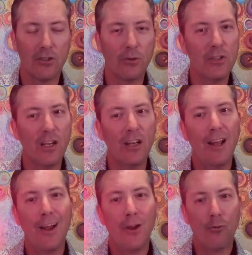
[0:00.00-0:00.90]
So once again,
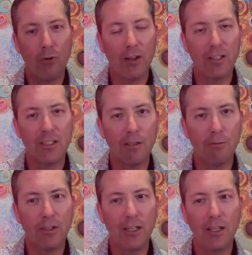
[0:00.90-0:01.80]

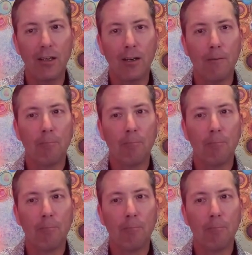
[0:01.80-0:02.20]
relatively